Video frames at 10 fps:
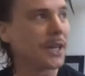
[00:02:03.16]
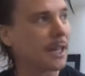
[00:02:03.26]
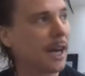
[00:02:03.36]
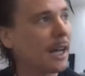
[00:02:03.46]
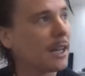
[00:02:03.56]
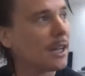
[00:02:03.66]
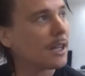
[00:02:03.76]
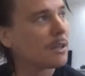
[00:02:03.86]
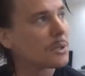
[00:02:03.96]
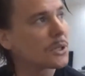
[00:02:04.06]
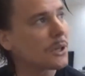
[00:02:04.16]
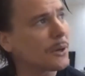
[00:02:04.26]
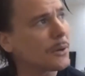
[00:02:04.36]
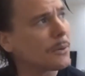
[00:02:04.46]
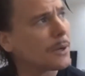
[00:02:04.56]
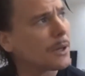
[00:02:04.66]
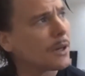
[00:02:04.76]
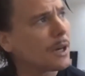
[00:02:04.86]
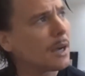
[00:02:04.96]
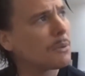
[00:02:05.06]
that. So
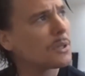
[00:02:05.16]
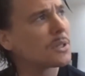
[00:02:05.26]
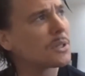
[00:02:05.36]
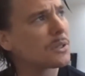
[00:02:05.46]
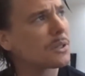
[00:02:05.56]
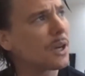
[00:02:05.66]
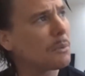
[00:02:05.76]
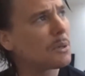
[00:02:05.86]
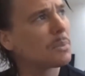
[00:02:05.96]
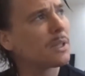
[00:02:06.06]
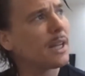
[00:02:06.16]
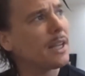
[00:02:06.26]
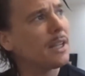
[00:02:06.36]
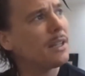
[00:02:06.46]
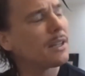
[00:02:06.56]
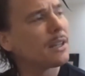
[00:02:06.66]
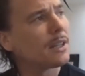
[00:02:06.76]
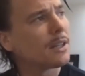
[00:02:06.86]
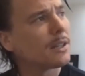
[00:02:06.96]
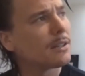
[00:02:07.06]
I would play
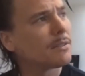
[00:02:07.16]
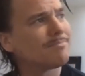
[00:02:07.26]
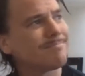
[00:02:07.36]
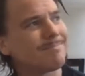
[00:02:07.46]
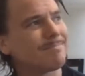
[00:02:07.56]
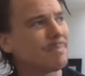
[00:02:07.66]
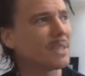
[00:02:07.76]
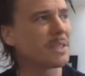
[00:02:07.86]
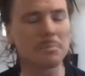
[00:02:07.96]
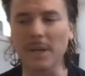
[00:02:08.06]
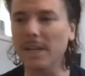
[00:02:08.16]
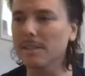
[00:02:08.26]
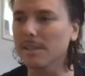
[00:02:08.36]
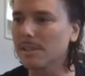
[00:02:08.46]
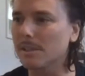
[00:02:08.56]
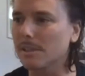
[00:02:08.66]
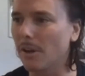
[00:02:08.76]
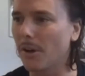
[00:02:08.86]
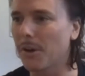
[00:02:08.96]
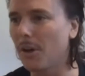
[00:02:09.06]
bits and pieces
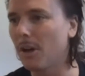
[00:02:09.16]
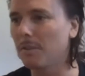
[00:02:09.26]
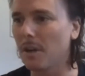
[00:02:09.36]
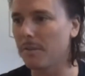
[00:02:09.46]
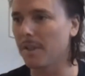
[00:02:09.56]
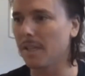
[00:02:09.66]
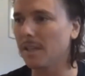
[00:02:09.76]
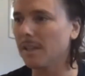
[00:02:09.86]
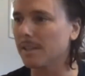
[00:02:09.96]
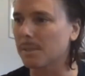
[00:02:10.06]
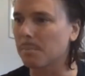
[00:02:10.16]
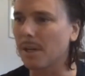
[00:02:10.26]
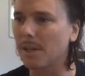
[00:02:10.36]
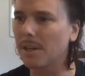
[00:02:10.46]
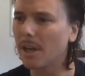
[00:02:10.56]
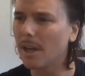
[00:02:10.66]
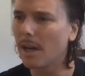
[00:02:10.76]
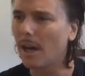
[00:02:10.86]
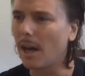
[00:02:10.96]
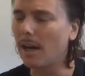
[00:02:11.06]
on and off over the years, but
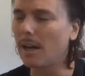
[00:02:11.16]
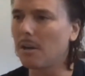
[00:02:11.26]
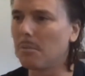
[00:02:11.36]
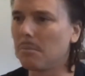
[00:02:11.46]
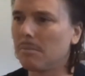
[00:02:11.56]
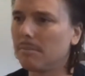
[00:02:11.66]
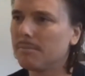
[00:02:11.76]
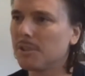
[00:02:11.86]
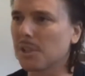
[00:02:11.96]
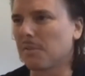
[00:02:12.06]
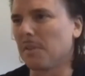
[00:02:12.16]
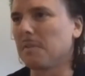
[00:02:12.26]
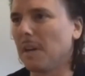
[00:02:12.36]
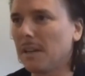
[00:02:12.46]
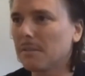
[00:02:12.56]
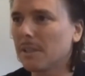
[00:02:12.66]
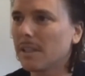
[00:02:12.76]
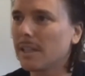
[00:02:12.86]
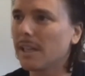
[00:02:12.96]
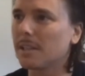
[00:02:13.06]
just for fun,
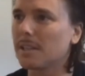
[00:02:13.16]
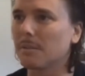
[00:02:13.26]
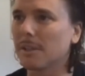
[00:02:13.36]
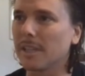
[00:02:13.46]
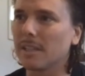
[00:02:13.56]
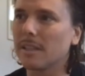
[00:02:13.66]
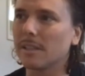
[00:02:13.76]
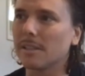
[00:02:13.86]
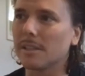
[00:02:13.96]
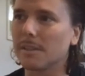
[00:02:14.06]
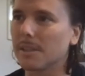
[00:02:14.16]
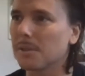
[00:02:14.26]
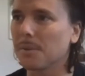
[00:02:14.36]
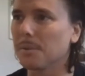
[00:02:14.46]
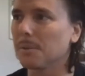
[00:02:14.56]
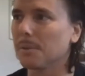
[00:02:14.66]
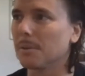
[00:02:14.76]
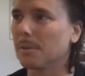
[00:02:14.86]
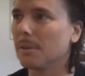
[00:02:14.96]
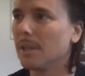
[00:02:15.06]
really. I didn't really consider it
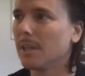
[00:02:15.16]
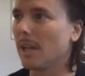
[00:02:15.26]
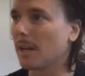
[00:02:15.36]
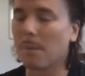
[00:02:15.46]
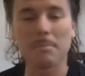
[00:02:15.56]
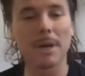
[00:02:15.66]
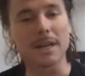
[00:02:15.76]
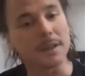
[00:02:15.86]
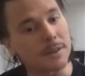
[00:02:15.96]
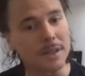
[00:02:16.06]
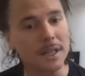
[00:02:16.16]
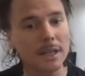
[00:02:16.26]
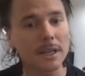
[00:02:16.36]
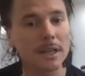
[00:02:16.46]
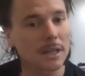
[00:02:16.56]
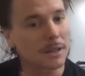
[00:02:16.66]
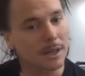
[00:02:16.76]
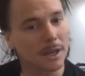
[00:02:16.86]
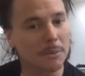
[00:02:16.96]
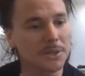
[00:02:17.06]
to my main thing that
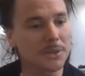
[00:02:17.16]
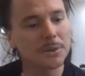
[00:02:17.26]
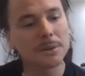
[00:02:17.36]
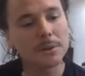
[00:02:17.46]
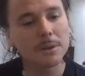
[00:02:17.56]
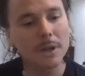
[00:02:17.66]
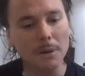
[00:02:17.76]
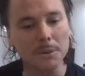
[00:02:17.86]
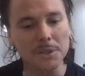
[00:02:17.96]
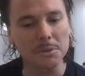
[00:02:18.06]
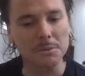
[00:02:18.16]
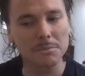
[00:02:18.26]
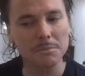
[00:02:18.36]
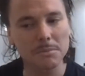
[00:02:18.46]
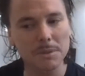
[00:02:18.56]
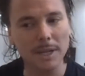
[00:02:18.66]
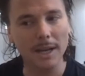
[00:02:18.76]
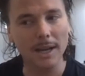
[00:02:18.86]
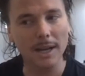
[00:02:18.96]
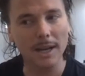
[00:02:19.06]
I would do. I would just
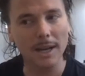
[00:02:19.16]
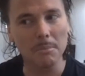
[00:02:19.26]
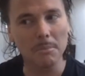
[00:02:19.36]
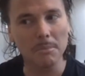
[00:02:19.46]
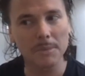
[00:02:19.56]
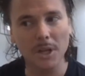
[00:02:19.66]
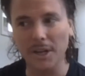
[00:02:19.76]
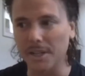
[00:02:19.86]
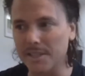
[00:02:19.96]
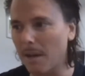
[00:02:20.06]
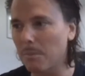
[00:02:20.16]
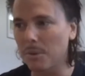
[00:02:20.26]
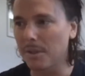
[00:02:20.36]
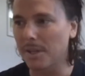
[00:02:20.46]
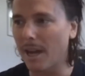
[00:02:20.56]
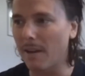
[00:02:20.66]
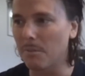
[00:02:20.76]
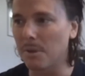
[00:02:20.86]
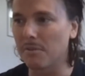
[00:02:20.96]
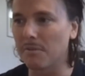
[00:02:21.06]
kind of dabble and have a
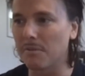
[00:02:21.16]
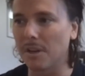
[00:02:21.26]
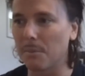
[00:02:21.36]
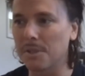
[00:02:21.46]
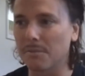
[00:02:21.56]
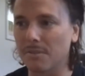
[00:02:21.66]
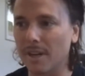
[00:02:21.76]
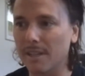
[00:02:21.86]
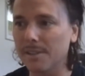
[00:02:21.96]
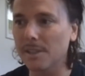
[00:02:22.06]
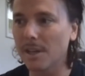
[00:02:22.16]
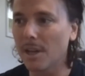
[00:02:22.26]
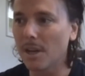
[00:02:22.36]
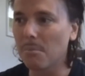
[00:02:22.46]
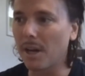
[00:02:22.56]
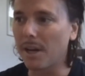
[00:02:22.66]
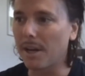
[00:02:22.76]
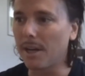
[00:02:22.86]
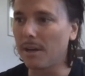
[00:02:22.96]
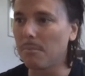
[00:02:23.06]
bit of fun with some friends. But
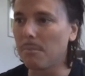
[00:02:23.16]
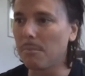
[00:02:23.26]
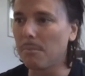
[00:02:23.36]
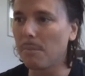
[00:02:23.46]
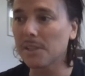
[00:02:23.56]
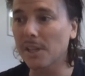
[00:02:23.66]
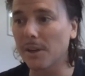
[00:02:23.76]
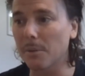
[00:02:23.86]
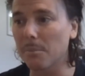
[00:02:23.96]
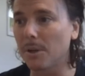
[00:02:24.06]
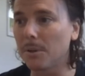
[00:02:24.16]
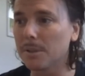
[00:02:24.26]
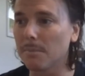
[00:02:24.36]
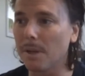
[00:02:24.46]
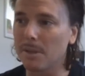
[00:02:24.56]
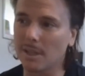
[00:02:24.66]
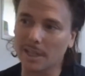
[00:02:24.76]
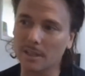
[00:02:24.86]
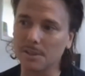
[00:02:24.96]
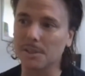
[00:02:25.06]
as I got a bit older, maybe
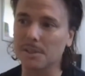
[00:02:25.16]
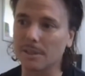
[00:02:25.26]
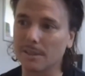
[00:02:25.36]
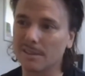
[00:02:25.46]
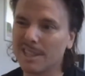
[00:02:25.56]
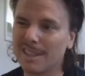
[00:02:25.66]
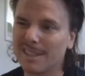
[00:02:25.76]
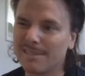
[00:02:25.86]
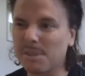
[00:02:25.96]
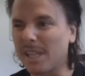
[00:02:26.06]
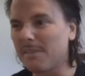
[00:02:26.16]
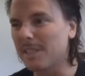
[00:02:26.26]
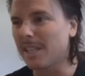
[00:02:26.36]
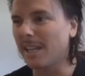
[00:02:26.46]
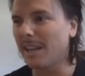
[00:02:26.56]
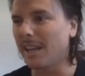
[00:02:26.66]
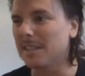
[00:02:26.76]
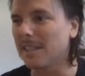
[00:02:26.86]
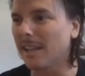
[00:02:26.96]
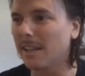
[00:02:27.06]
closer to 17,
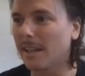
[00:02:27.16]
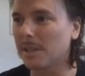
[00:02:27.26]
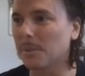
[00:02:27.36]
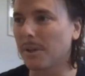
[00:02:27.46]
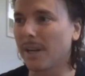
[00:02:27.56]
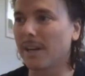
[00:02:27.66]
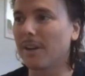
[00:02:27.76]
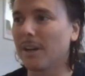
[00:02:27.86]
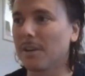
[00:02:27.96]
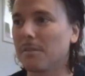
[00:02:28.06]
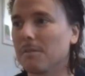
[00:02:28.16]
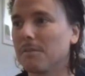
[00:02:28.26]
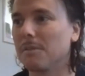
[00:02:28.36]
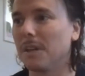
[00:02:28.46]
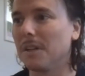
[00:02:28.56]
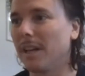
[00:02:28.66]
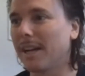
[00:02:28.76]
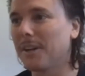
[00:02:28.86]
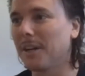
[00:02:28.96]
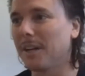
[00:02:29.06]
18, that's when I kind of felt
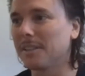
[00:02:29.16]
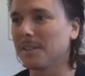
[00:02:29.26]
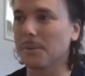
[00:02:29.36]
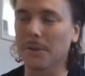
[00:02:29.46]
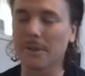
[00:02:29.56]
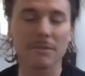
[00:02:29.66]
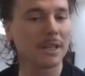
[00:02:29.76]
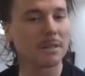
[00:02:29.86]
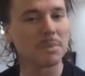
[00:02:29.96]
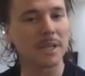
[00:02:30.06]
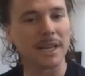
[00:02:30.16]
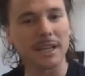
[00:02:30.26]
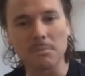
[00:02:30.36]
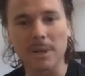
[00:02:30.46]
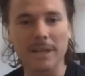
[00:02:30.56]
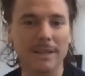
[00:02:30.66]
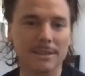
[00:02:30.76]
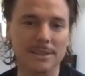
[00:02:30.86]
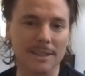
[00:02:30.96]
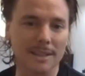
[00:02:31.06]
oh, this is really fun playing in
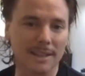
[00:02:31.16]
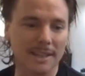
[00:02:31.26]
bands, and